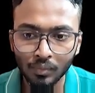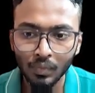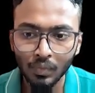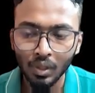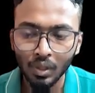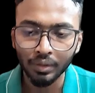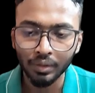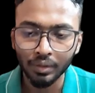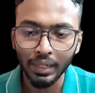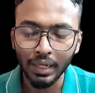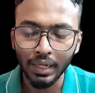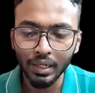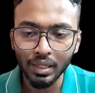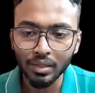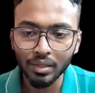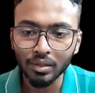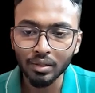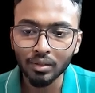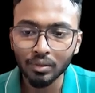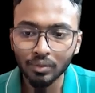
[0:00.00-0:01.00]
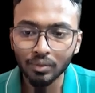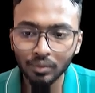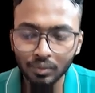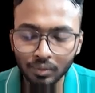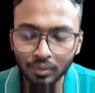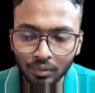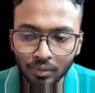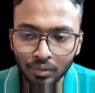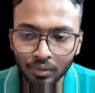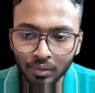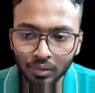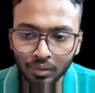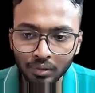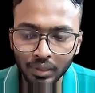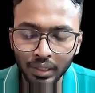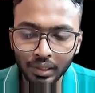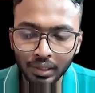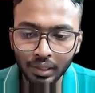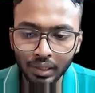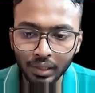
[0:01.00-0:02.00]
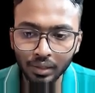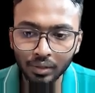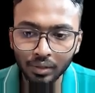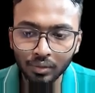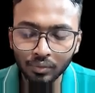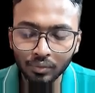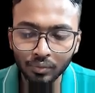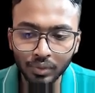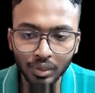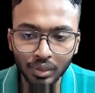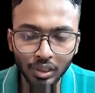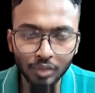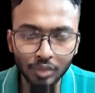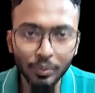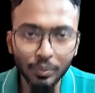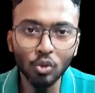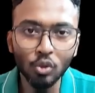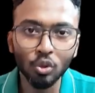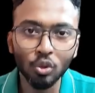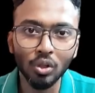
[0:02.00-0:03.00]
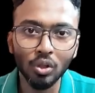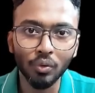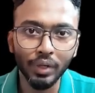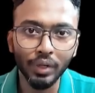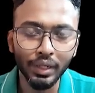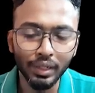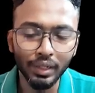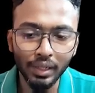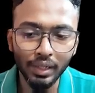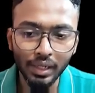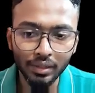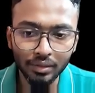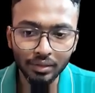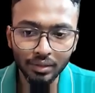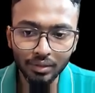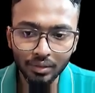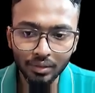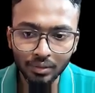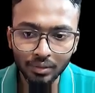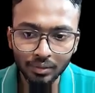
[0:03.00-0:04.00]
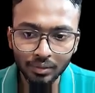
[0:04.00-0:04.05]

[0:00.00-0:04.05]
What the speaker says: that is, center with respect to the vertical axis